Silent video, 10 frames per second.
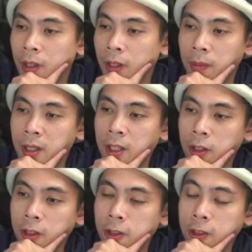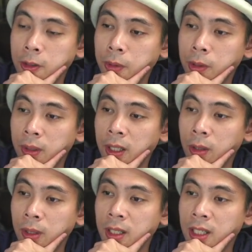But yeah, you can choose
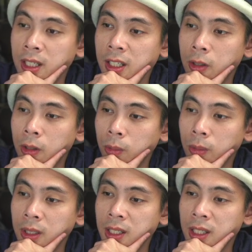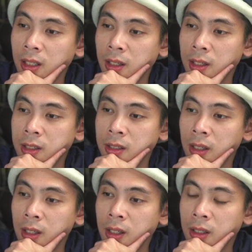between Win Key or Win Keyless,
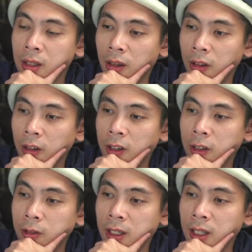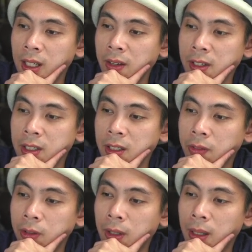color green, navy,
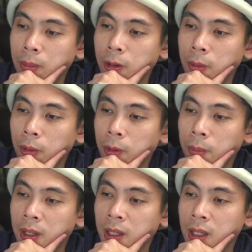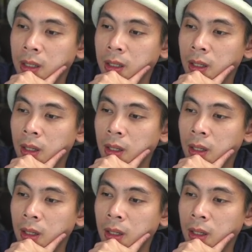silver, red, purple, or pink.